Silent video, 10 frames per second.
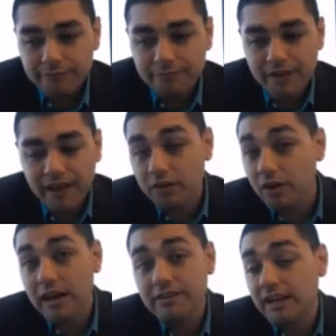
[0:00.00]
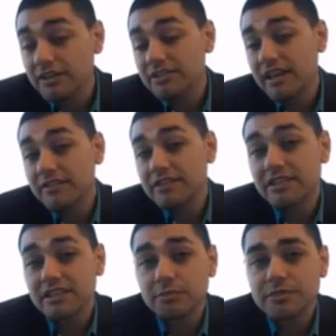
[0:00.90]
I don't know. I just haven't
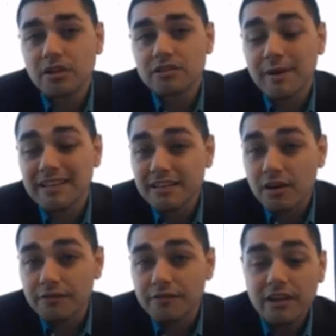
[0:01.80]
seen the results myself.